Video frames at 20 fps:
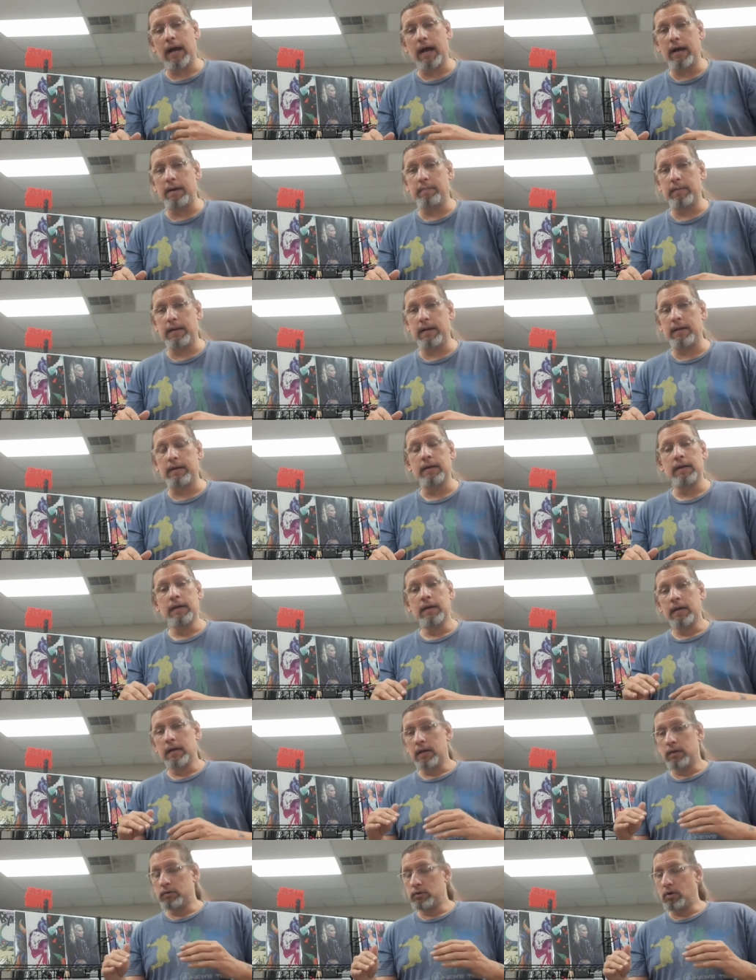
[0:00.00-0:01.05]
I mean,
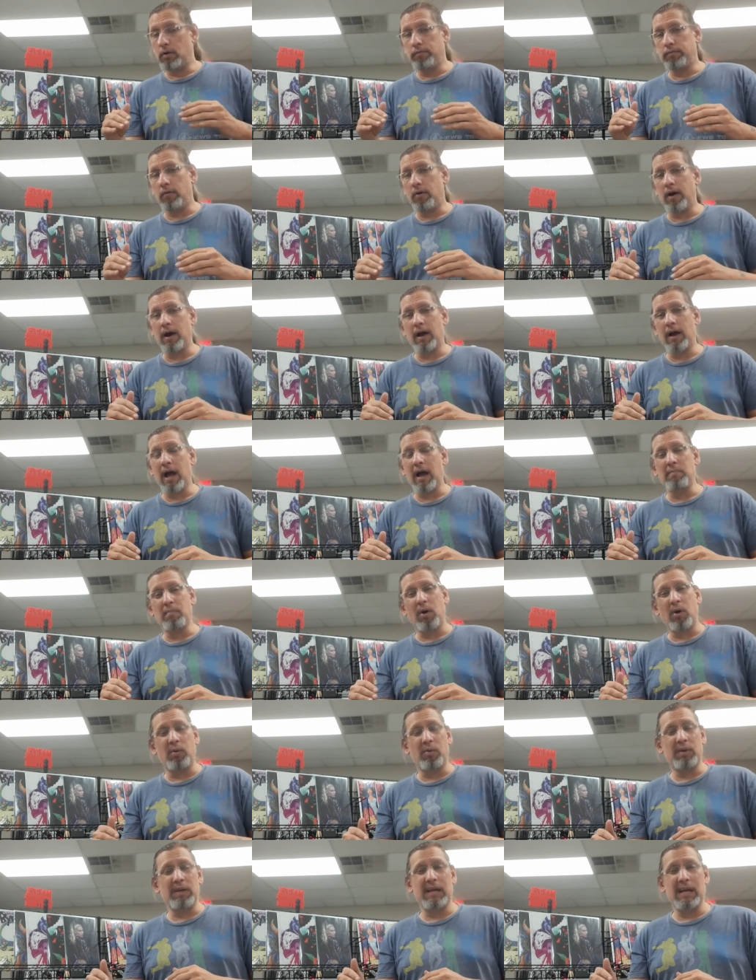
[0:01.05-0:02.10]
so far I'm
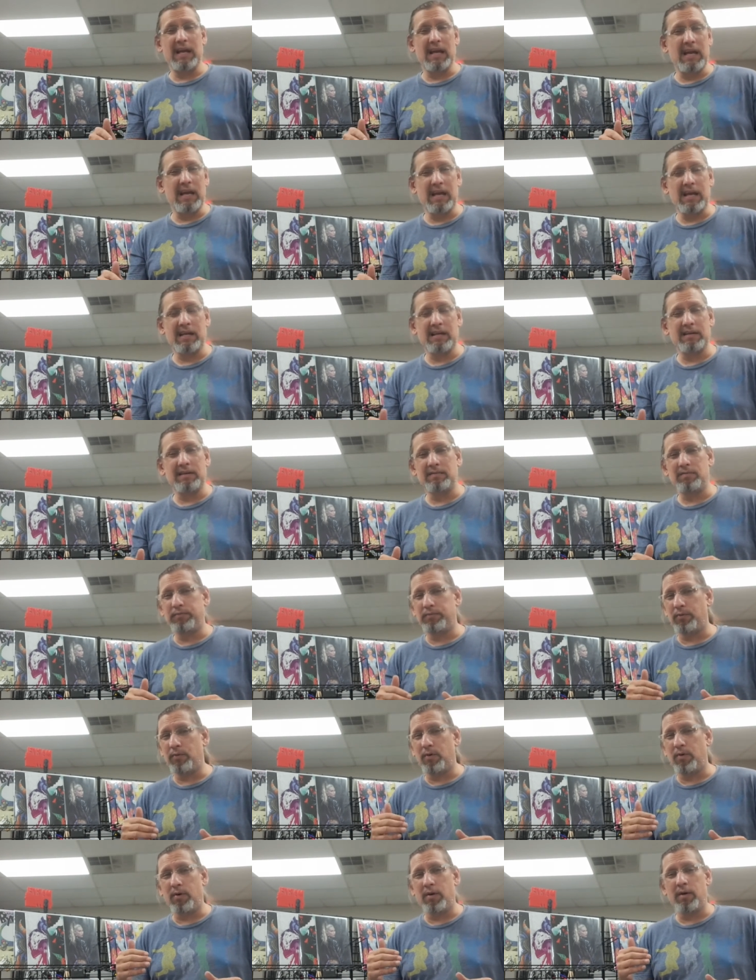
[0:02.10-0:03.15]
only in
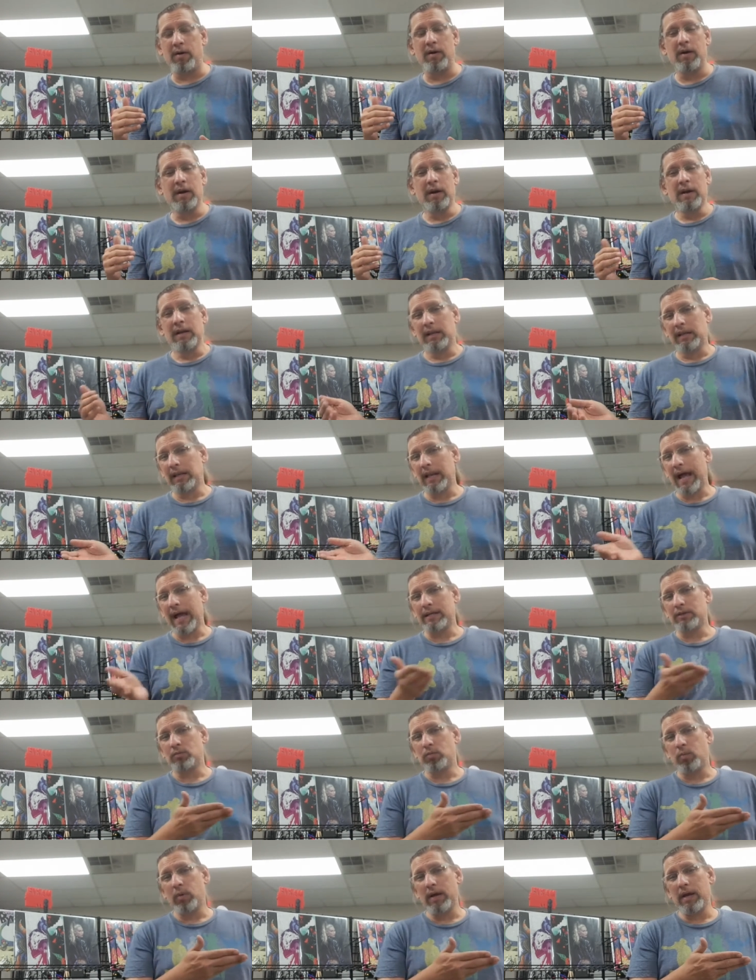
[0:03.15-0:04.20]
for
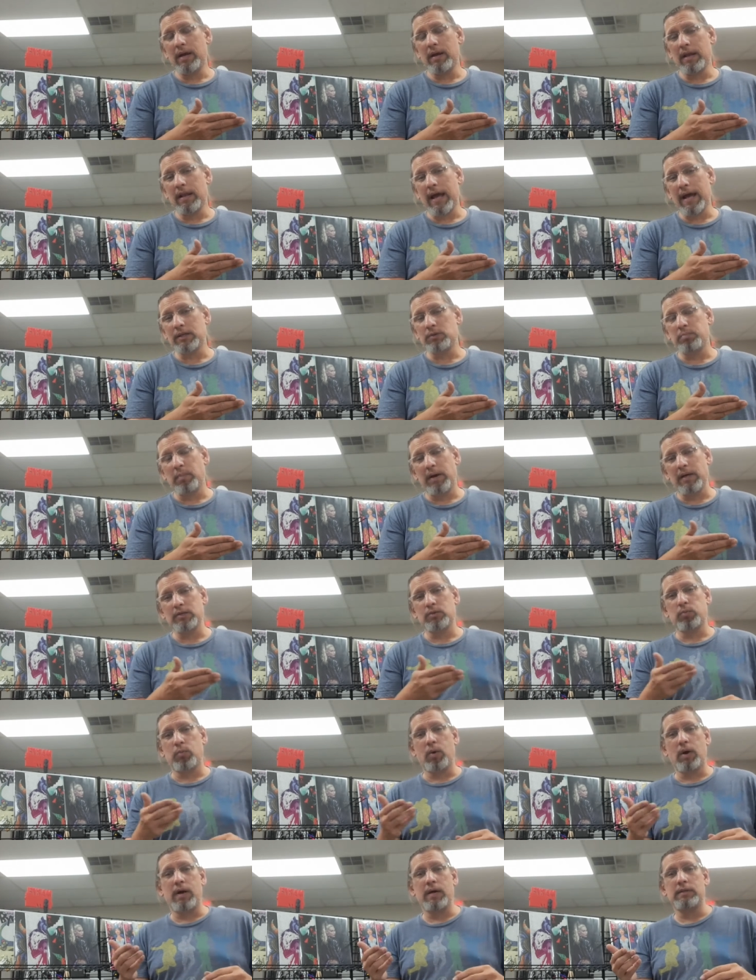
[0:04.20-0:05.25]
last week last
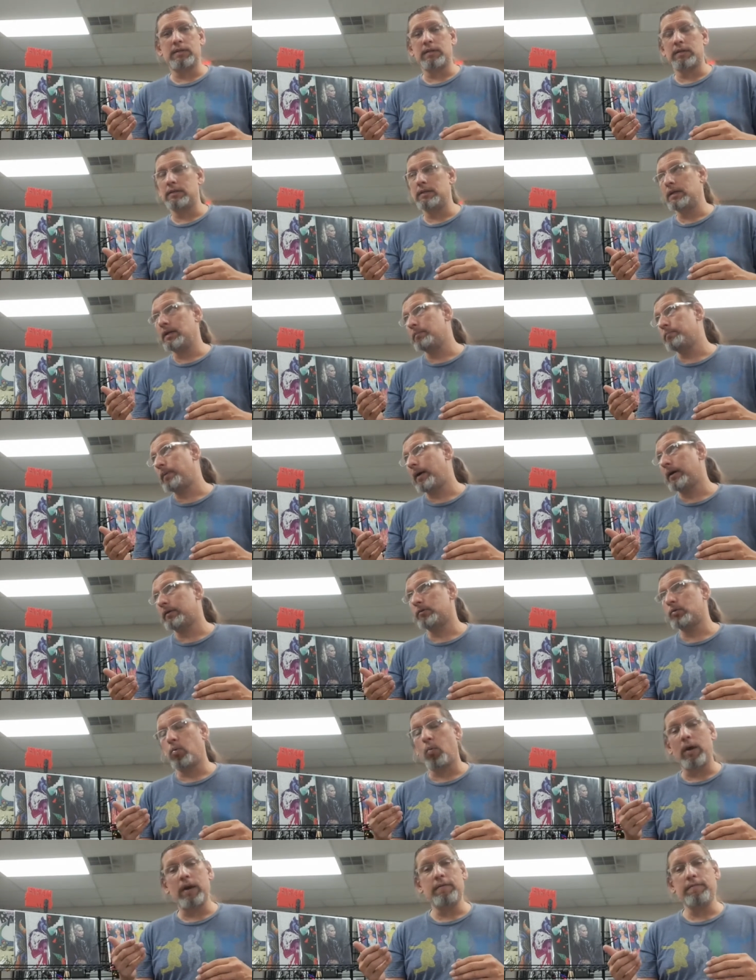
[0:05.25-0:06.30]
month's was let's see
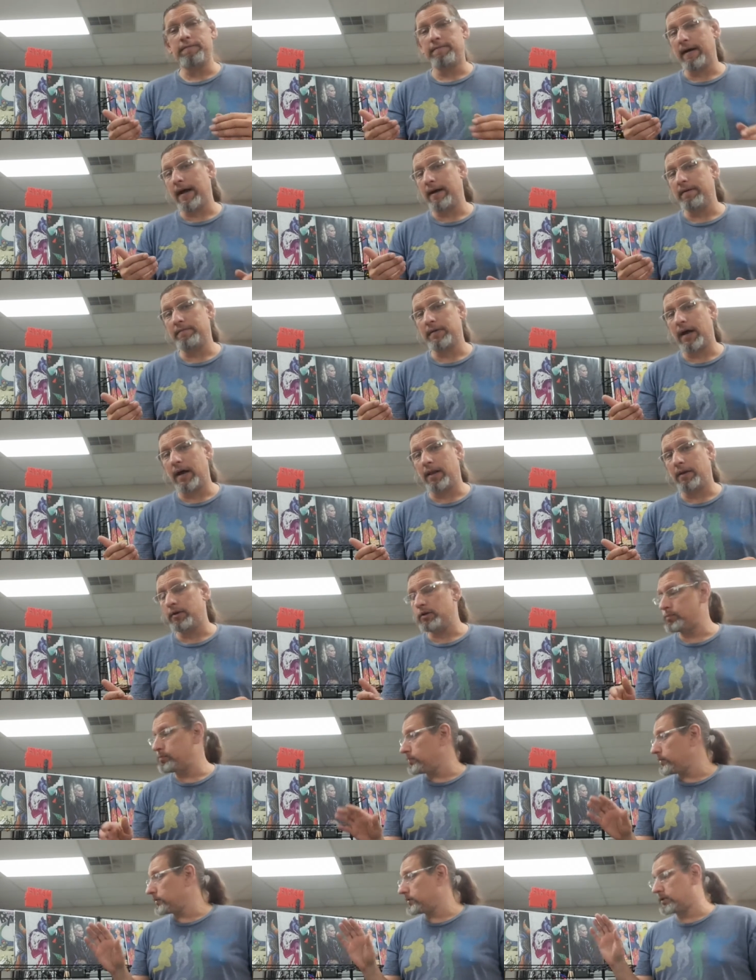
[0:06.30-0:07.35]
about
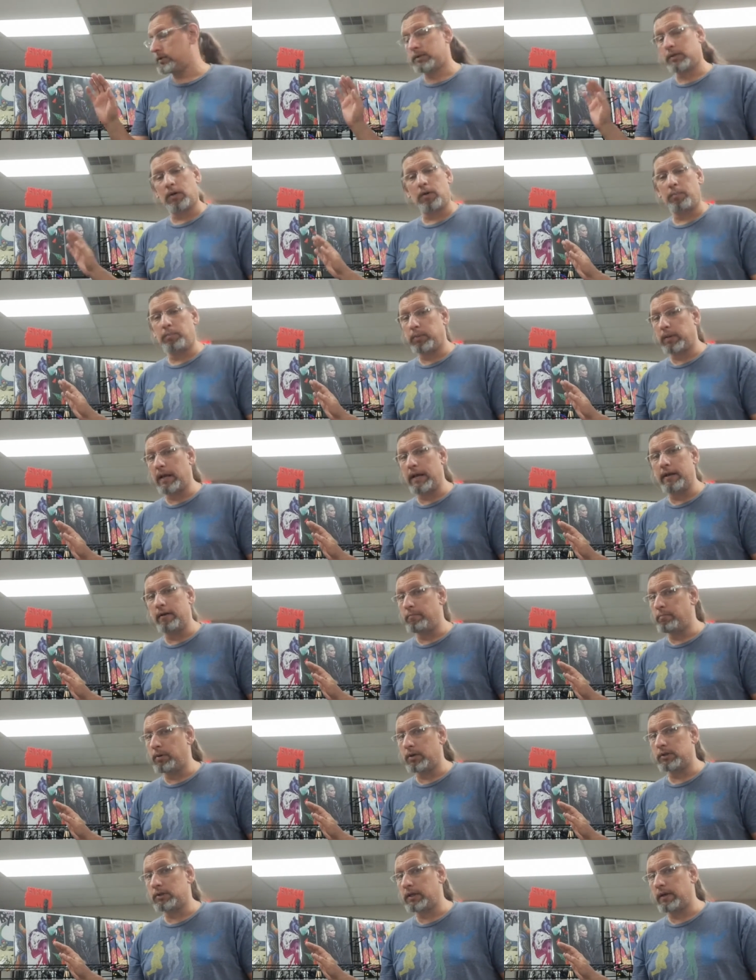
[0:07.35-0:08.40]
$25 but still plenty
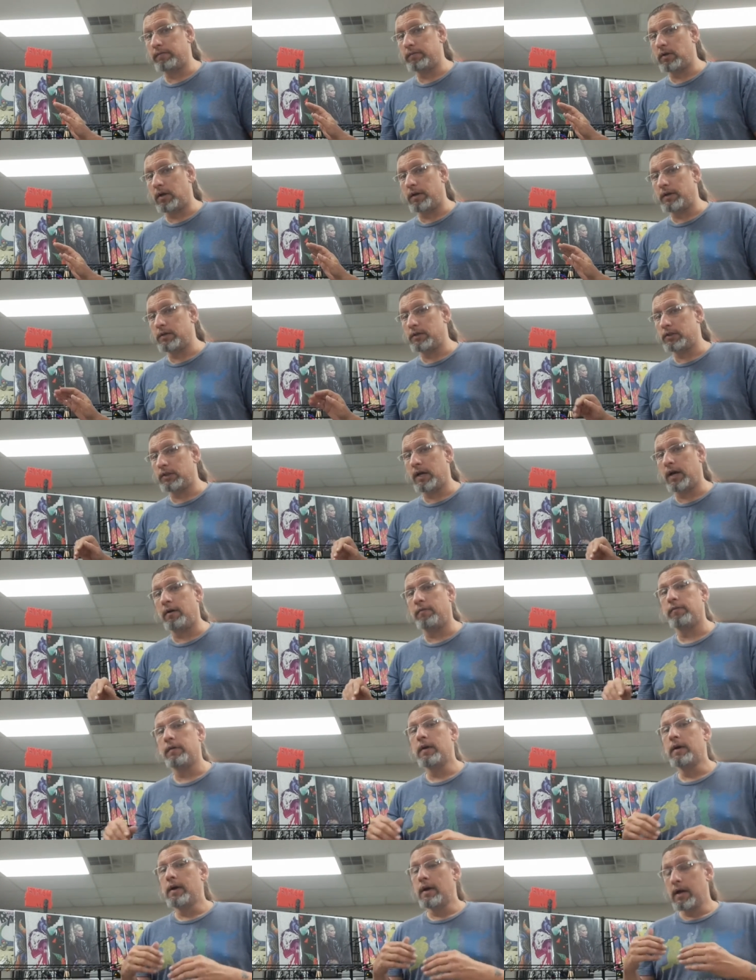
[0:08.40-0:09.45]
of books left on the
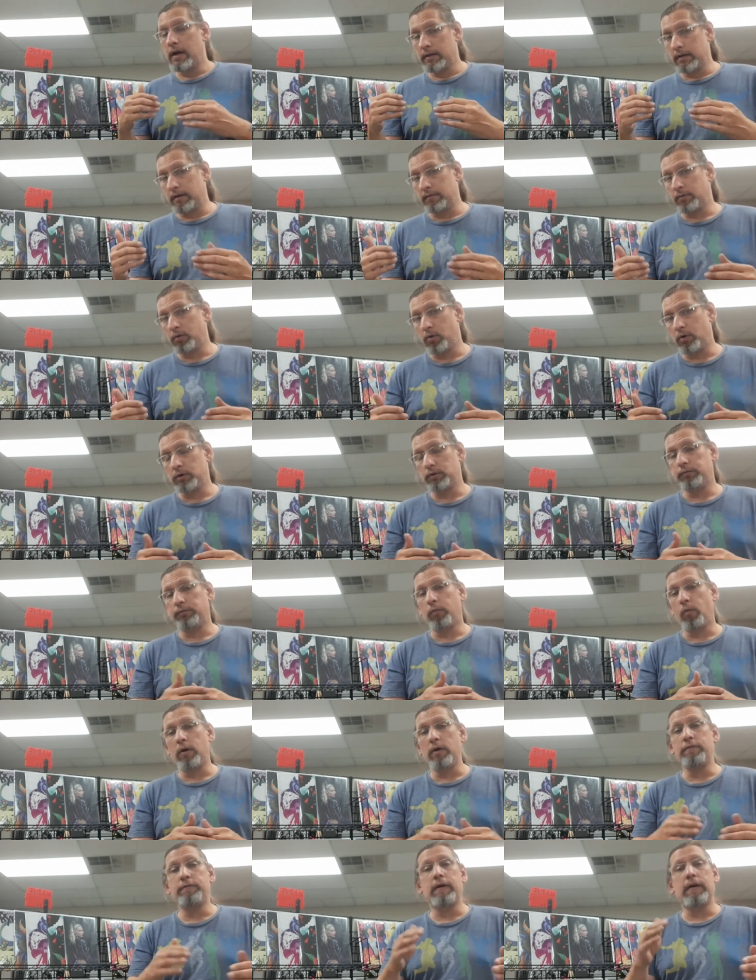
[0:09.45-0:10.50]
shelf and then of course
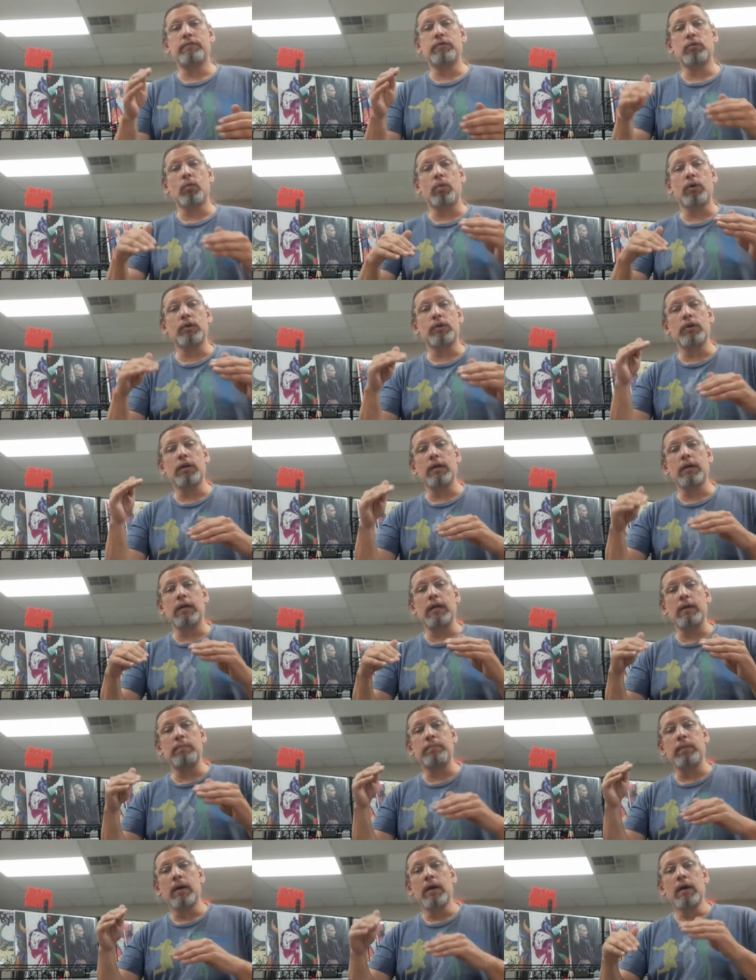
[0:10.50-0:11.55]
45 so we're going to
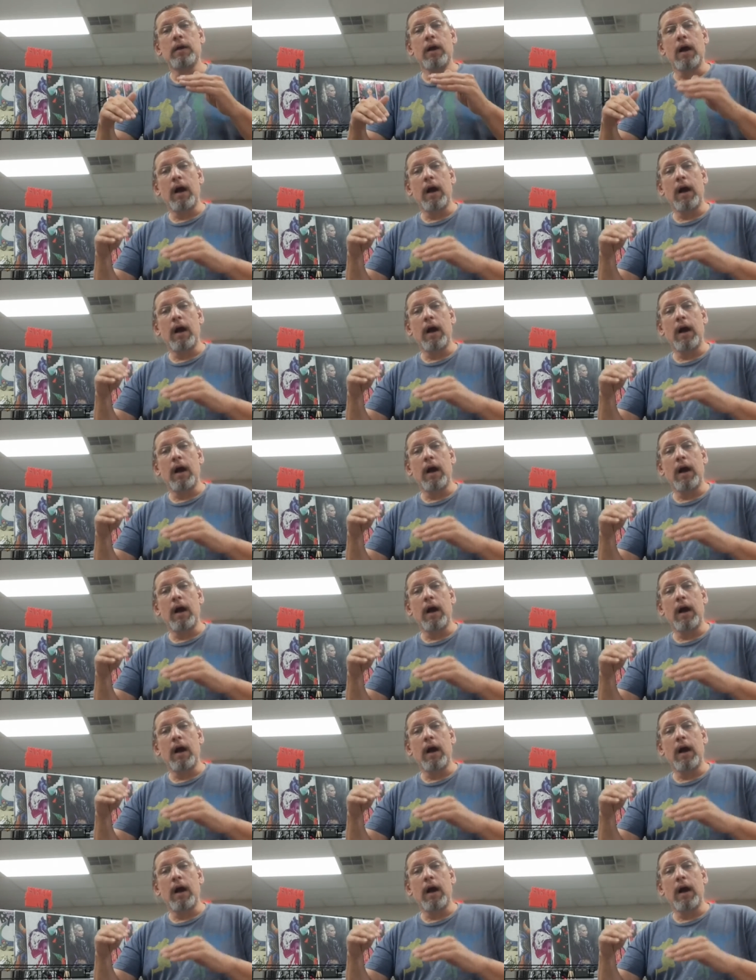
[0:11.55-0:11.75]
keep